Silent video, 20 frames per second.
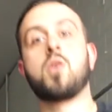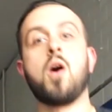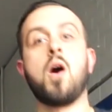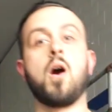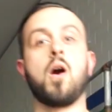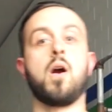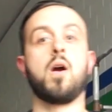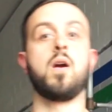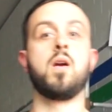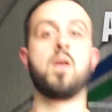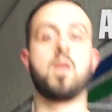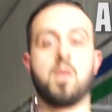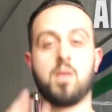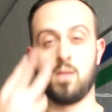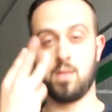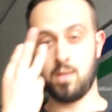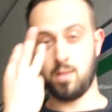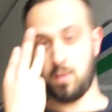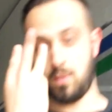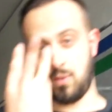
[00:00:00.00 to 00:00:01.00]
are our
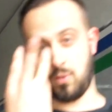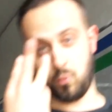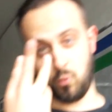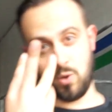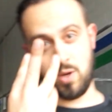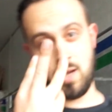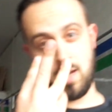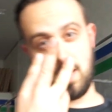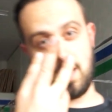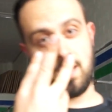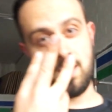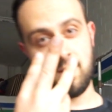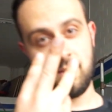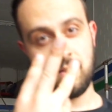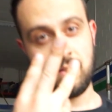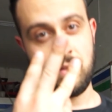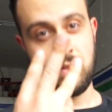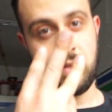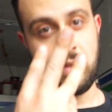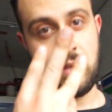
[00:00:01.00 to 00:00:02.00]
3
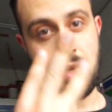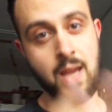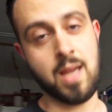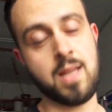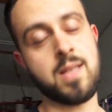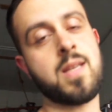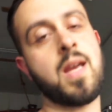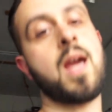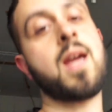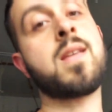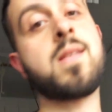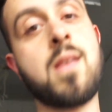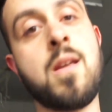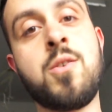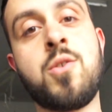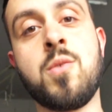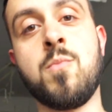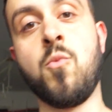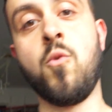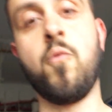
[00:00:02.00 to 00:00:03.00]

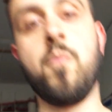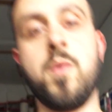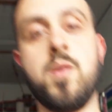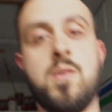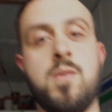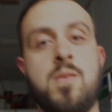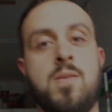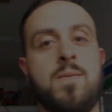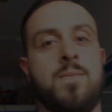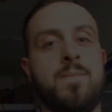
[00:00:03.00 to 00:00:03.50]
anti-extension movements.